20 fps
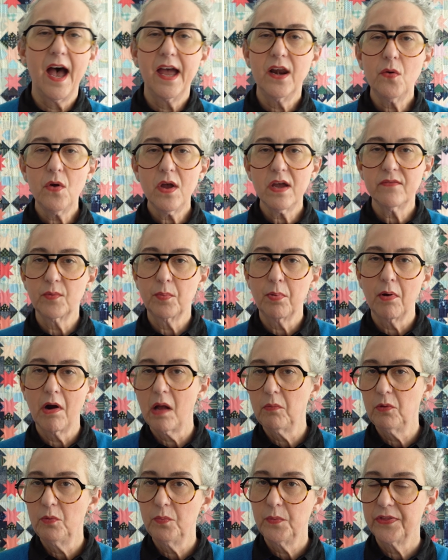I don't have a
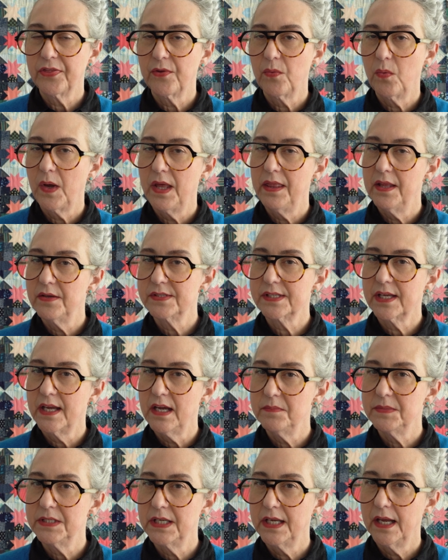problem with the way those
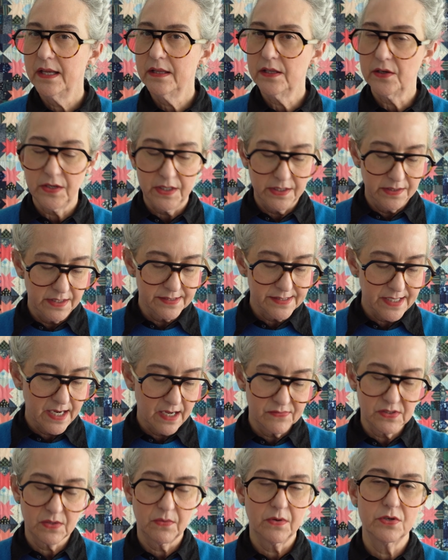came together in this
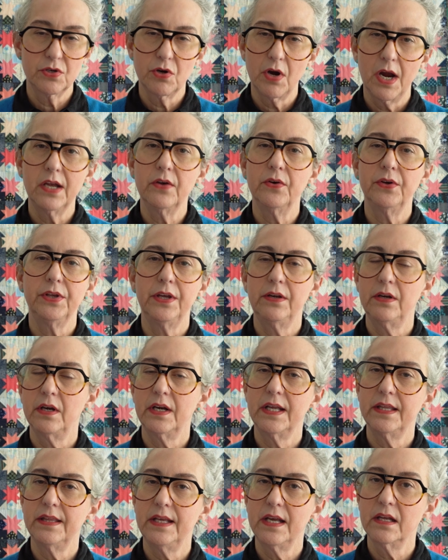half square triangle
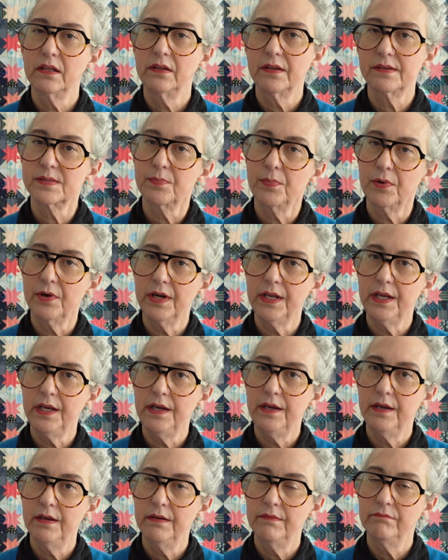unit. I think it looks
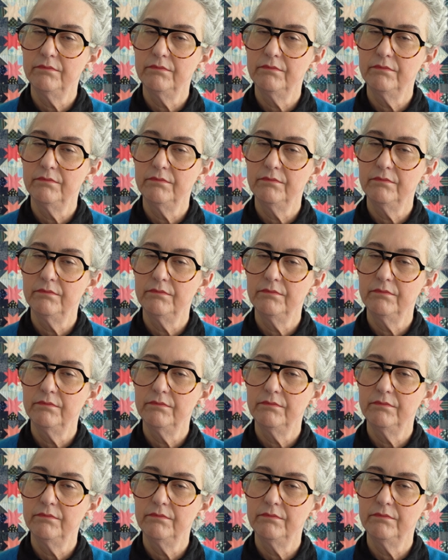pretty